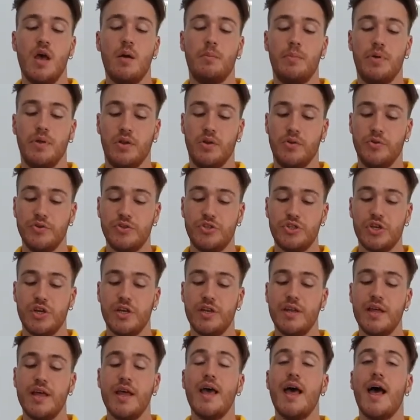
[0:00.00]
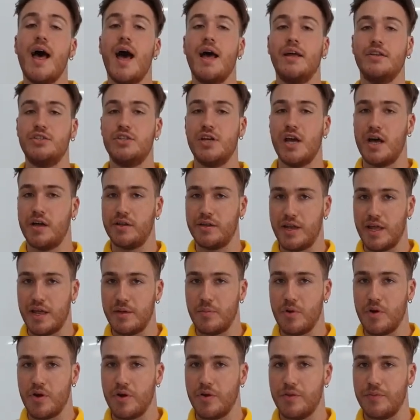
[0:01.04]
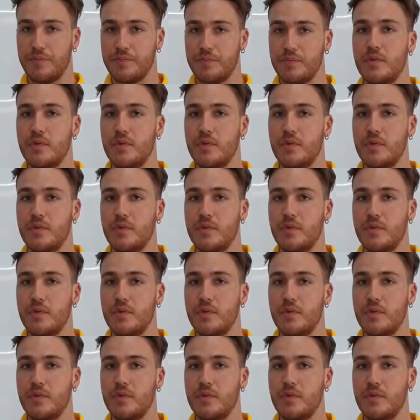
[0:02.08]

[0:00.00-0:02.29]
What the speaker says: pollution, and child labor.